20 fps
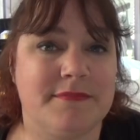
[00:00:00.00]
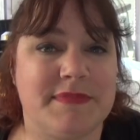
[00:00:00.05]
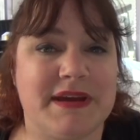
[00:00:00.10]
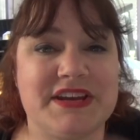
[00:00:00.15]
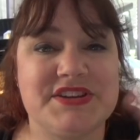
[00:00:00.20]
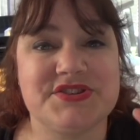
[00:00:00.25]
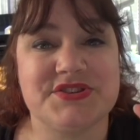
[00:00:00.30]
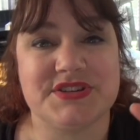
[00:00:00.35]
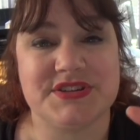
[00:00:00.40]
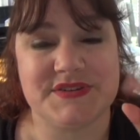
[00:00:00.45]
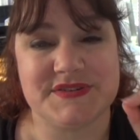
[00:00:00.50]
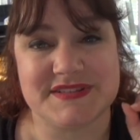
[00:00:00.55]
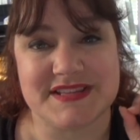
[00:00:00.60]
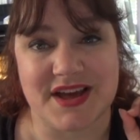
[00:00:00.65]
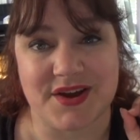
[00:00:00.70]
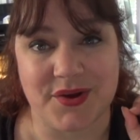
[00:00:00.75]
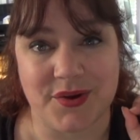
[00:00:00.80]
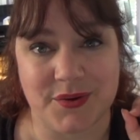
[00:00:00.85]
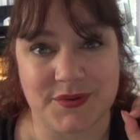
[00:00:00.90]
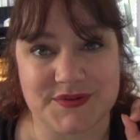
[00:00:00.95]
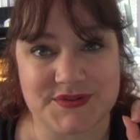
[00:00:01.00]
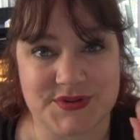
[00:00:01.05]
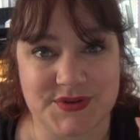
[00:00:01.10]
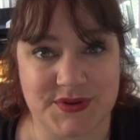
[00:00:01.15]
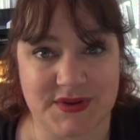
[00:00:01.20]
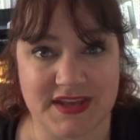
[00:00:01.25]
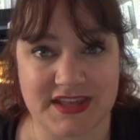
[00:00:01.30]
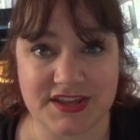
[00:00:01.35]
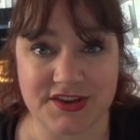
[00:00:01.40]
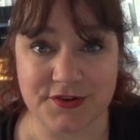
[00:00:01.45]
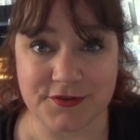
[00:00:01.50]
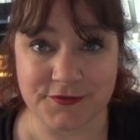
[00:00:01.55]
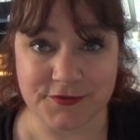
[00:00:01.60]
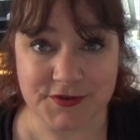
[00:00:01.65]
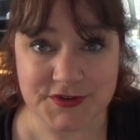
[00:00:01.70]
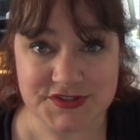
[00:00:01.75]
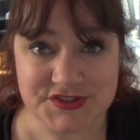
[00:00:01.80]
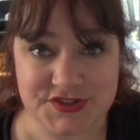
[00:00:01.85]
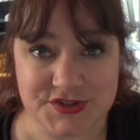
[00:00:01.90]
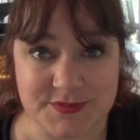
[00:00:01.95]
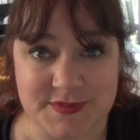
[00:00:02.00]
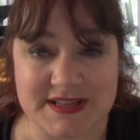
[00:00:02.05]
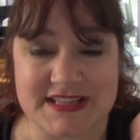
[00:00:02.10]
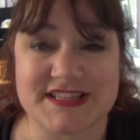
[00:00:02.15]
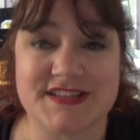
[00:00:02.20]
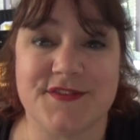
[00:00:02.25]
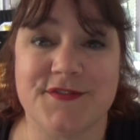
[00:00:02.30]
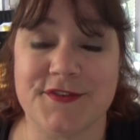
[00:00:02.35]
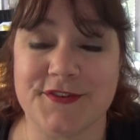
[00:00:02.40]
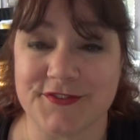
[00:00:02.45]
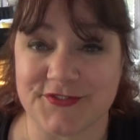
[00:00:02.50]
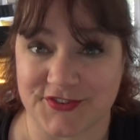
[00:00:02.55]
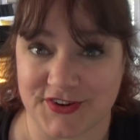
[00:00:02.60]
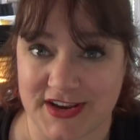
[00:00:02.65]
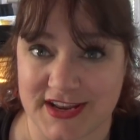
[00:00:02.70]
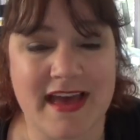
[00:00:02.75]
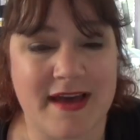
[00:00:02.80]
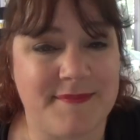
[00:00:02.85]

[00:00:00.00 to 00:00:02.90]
Make sure to use that code so you can get your first two months for free.